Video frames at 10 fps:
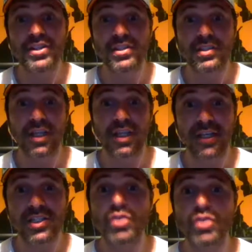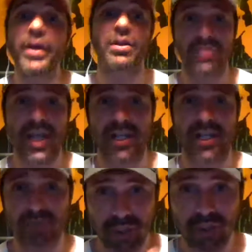it leads to anal sex,
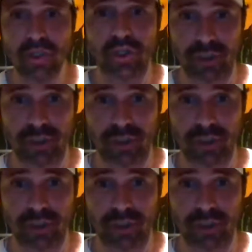which is good.